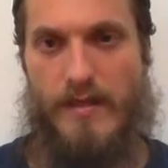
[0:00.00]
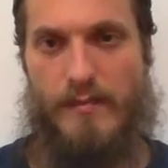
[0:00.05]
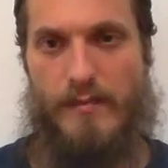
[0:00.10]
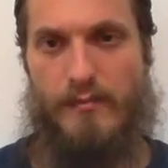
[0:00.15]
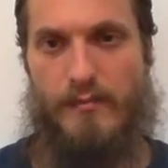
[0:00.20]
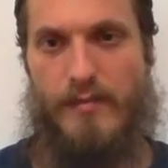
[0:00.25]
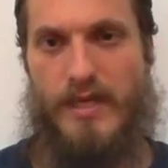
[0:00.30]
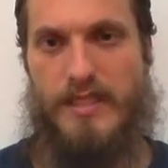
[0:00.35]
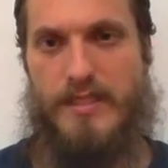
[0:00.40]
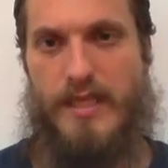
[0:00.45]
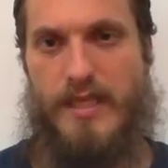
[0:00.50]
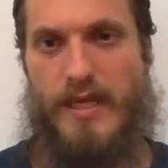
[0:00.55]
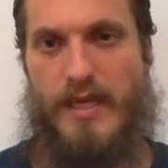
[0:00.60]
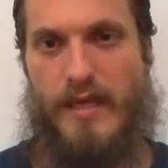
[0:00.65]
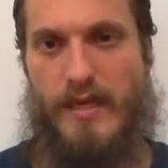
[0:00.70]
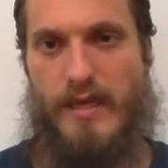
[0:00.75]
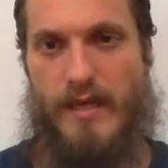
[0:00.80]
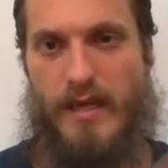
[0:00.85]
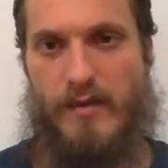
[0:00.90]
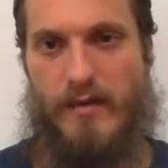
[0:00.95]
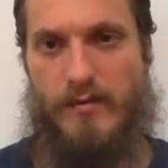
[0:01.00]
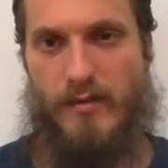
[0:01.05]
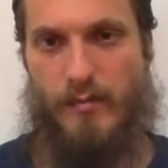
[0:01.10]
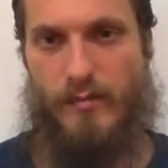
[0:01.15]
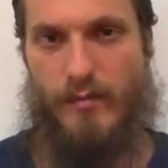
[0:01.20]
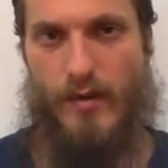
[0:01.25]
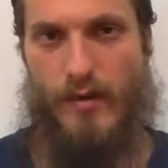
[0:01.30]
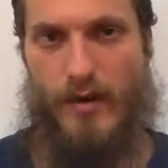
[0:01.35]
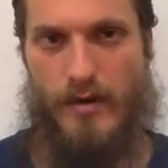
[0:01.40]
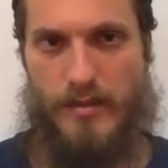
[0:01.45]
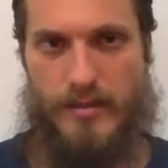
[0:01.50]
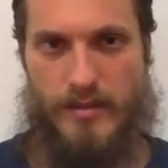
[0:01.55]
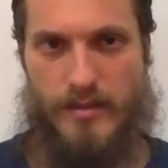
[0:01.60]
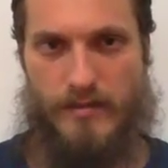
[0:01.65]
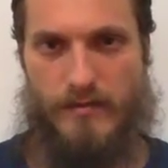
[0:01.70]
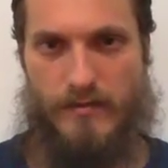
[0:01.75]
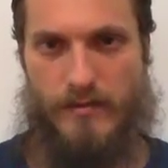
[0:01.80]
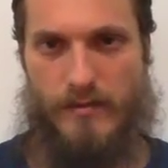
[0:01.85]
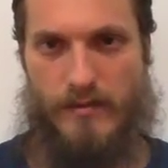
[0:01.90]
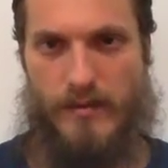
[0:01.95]
by taking out the parts
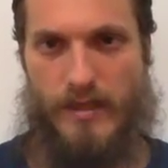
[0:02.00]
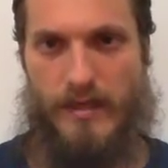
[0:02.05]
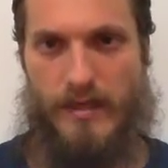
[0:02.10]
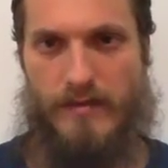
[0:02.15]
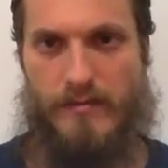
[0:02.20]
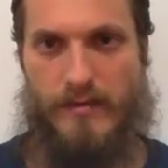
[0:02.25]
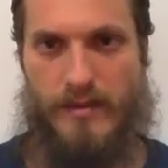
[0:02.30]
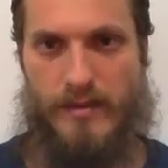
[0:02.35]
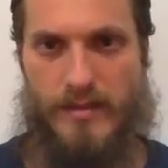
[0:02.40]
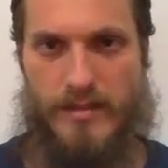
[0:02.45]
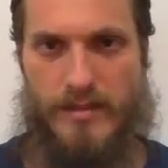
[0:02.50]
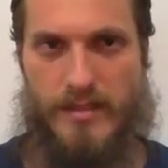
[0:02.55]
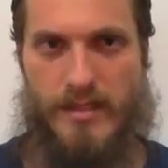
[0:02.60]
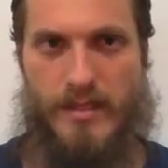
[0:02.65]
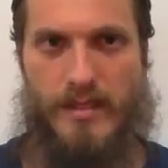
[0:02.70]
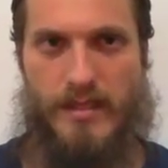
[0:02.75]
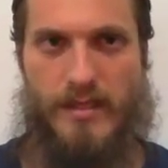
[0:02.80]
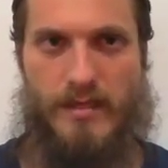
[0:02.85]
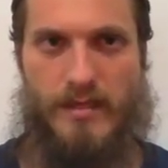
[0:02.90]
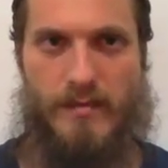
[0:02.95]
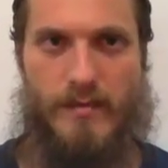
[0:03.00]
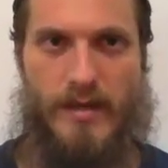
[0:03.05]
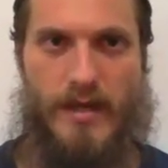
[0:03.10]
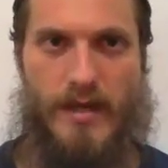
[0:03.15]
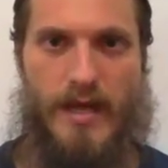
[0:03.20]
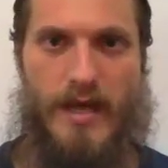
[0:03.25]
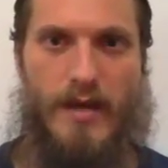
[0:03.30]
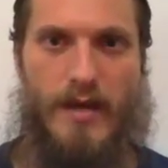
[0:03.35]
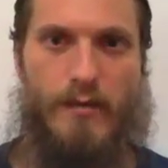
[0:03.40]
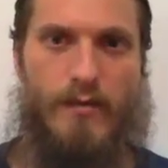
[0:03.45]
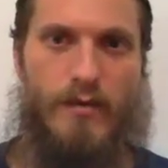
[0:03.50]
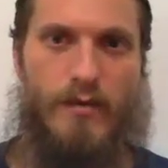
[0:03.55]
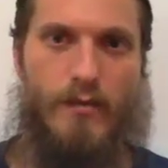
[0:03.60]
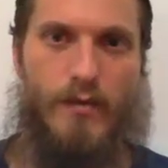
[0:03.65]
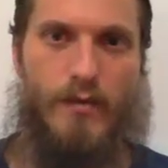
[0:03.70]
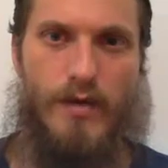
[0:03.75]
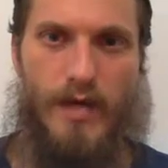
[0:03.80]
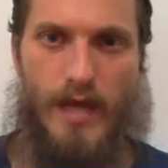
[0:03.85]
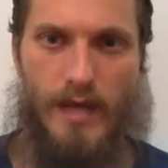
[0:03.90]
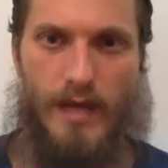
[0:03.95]
of your life and thinking about how do I
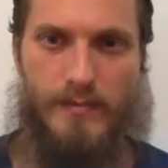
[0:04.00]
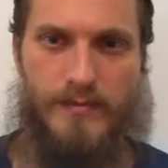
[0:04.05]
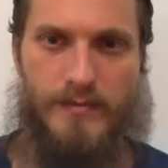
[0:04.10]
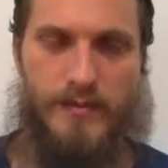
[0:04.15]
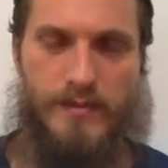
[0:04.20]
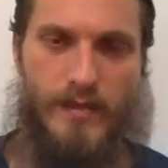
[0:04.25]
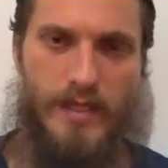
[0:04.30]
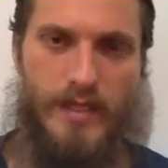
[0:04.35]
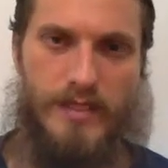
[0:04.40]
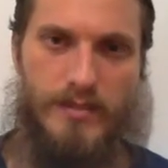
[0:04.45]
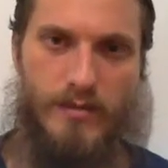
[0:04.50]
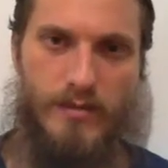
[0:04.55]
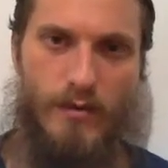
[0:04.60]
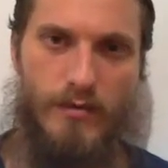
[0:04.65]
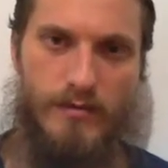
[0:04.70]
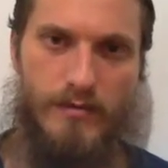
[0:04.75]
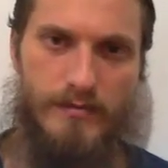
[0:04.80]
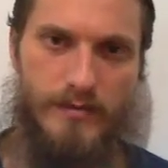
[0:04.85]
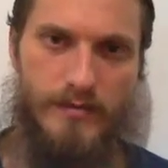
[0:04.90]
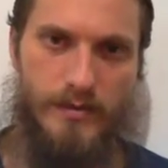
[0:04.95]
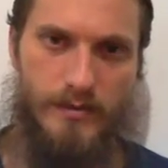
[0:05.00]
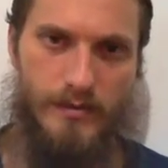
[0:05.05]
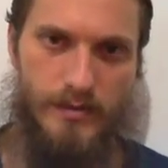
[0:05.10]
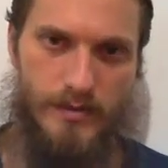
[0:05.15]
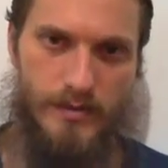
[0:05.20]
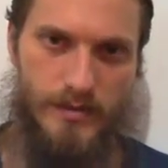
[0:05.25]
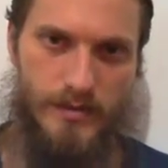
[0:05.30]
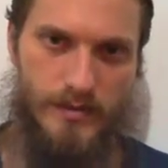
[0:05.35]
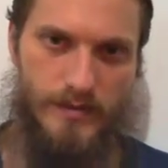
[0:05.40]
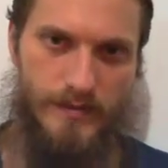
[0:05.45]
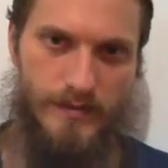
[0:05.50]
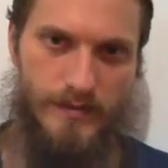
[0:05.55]
want to optimize all of those.